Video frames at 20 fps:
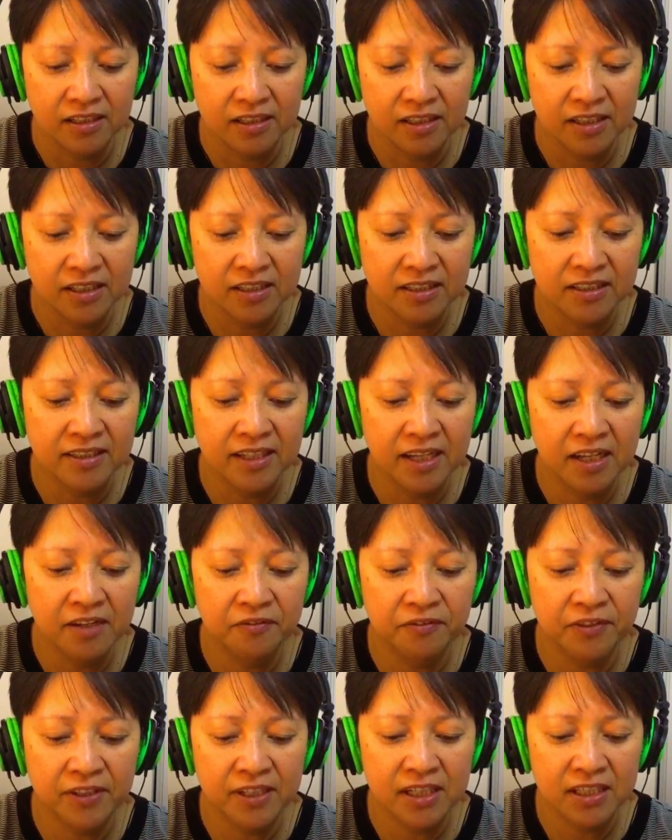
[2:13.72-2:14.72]
is
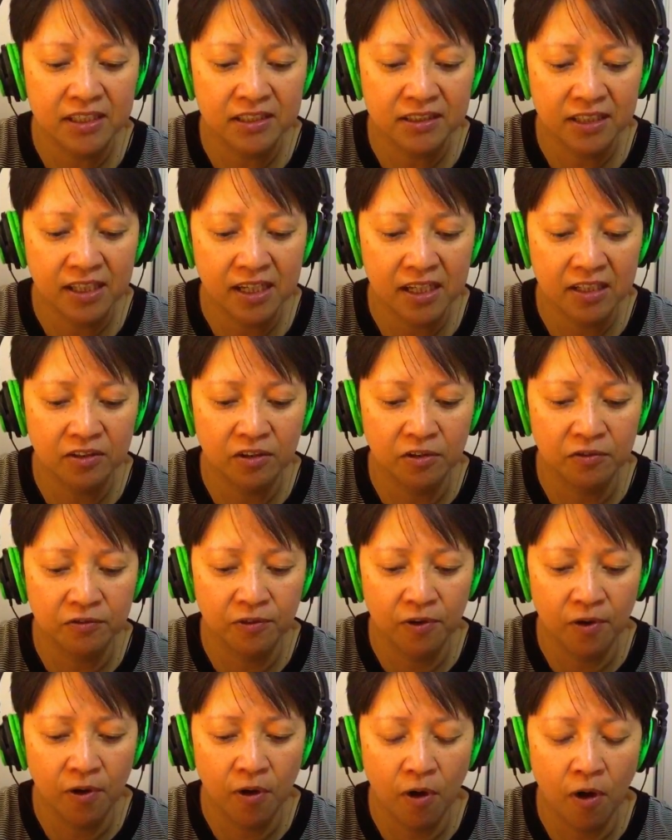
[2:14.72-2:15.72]
left in a state of
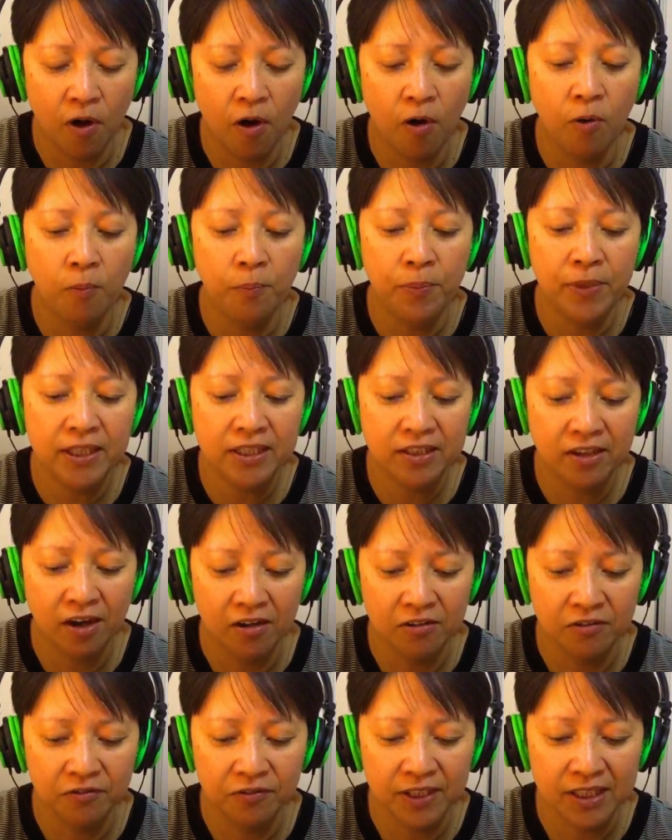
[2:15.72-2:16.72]
open
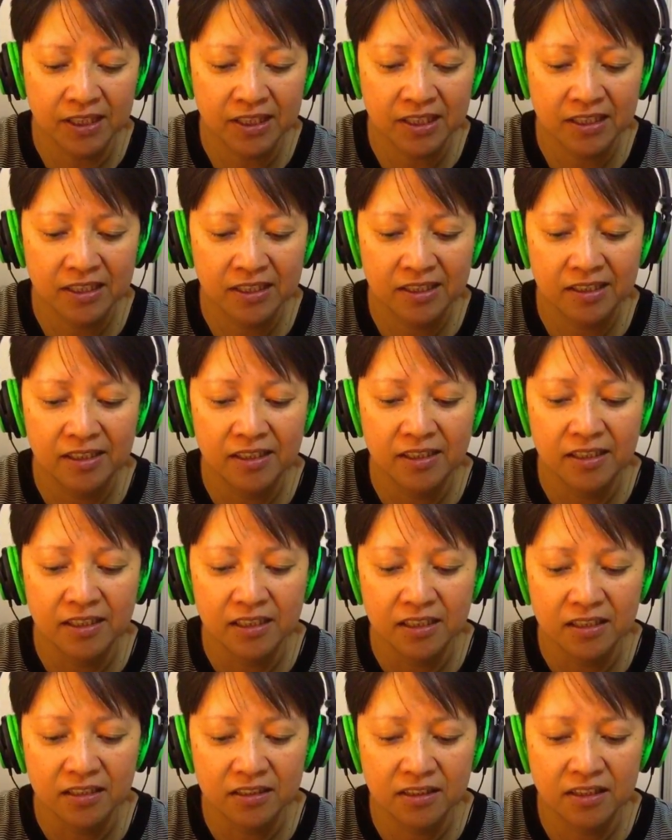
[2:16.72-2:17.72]
conflict,
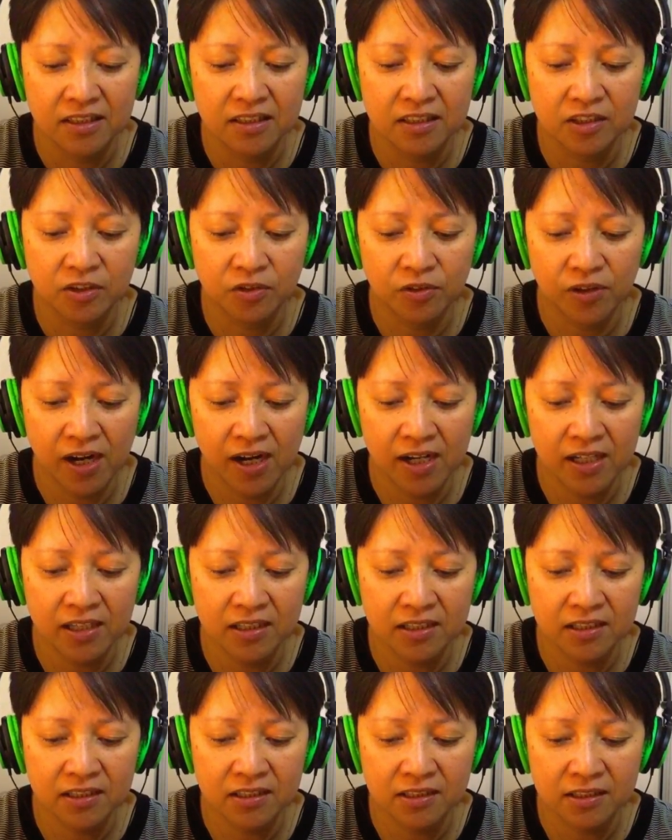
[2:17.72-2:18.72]
since
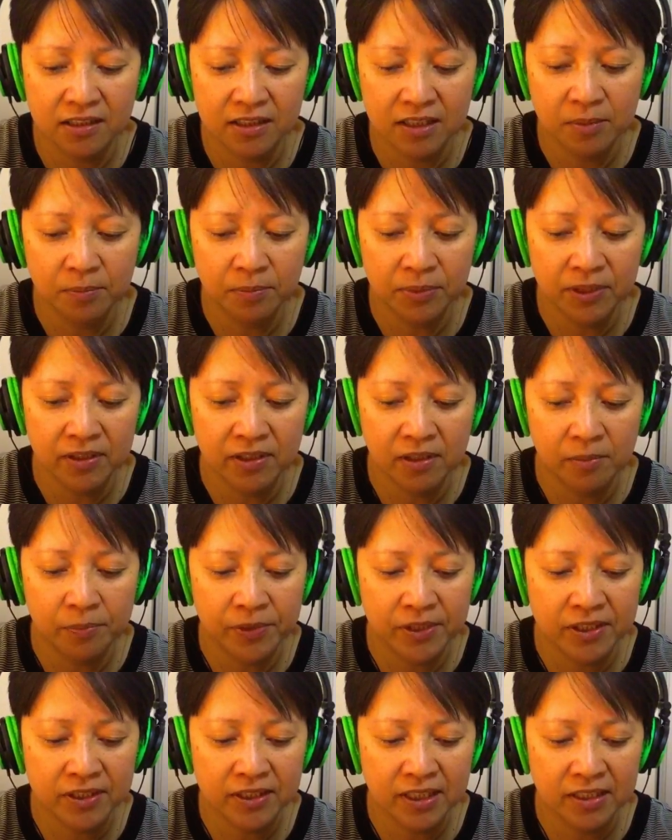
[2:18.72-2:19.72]
Christ simply
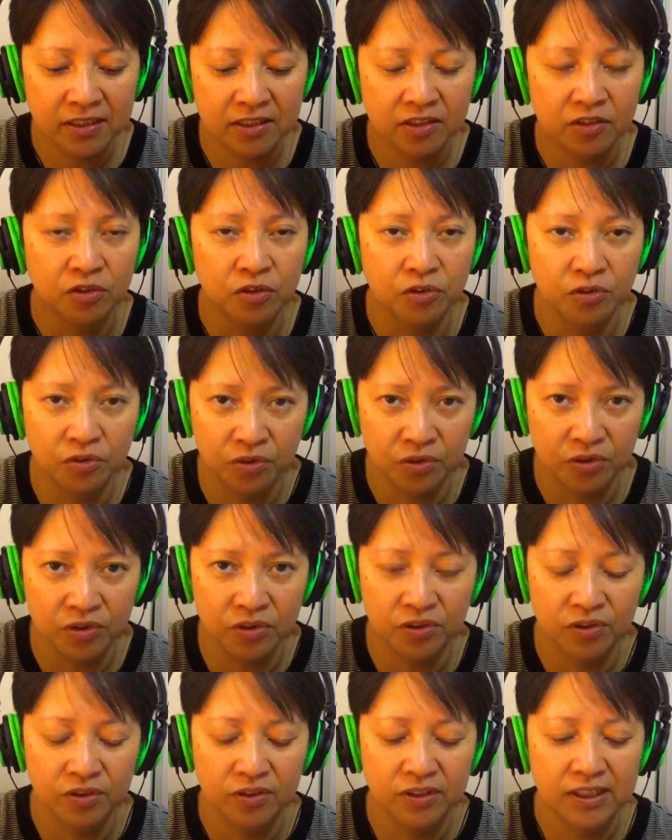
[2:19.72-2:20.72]
represents good
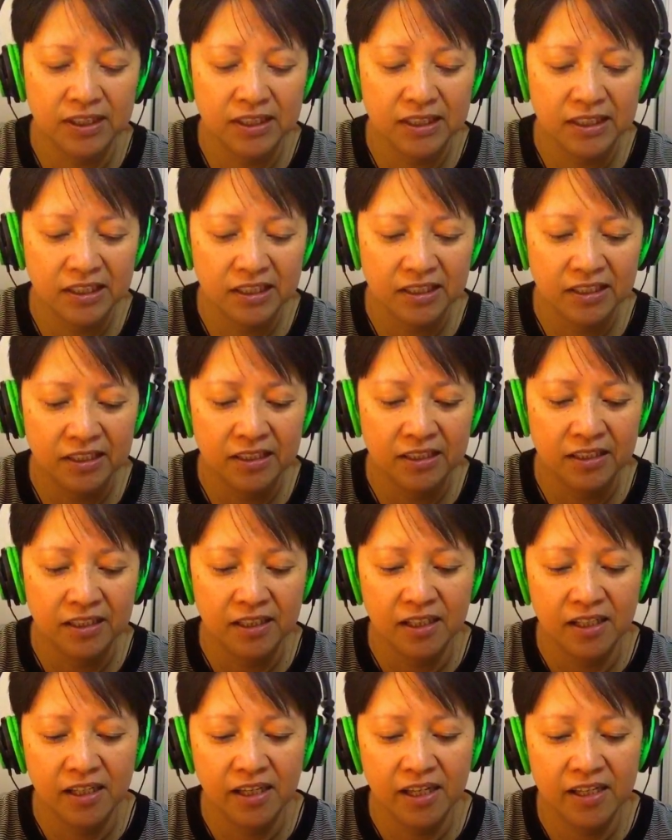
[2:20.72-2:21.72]

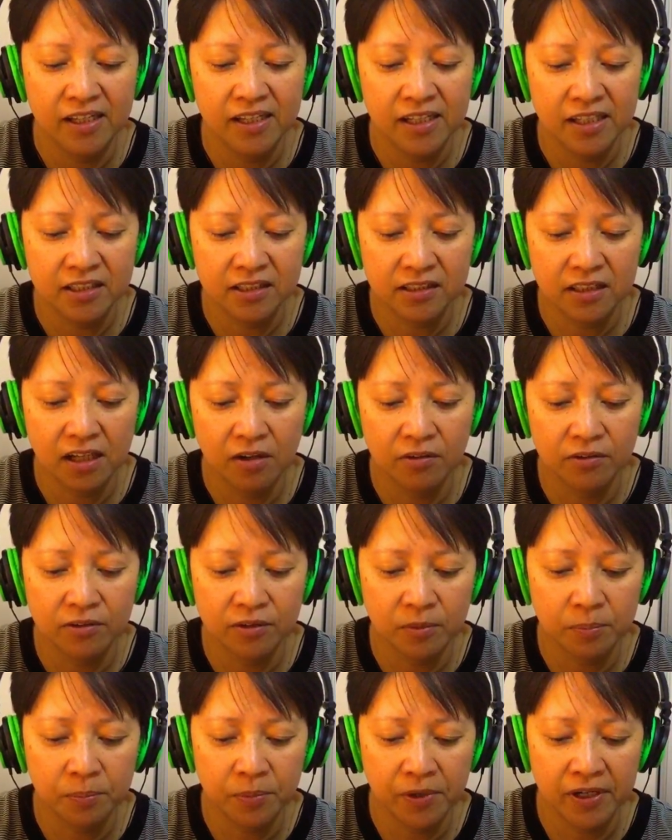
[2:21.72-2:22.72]
and his
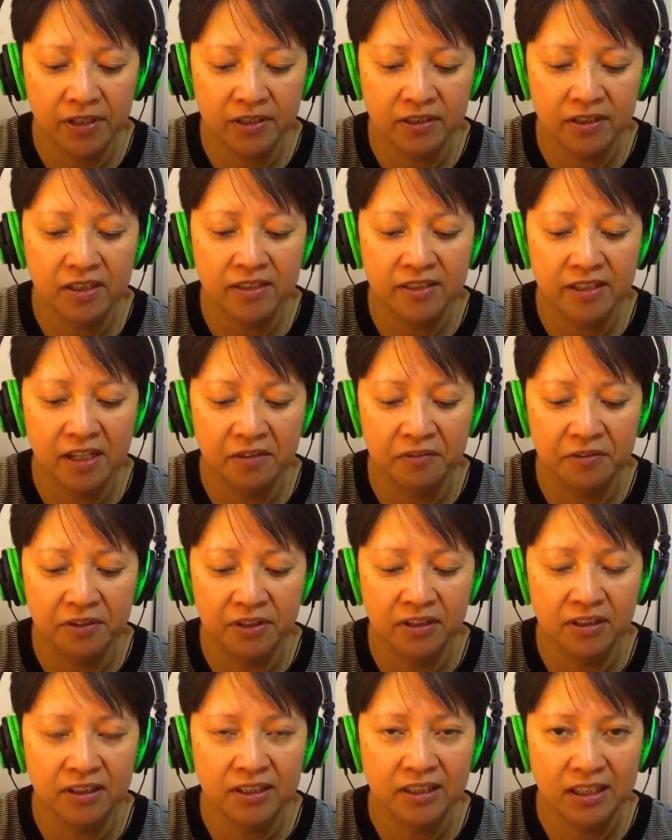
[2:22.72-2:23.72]
counterpart, the
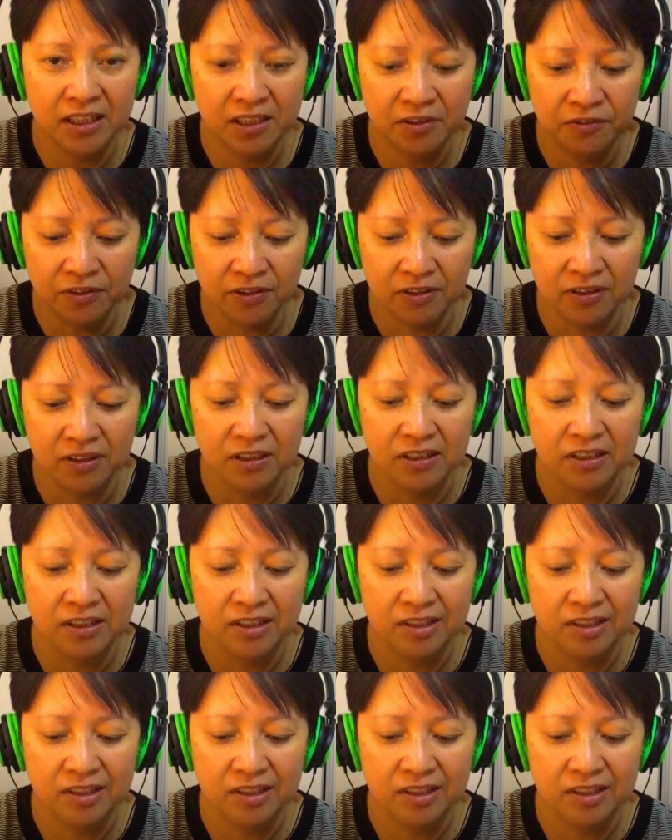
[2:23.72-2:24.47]
devil, evil.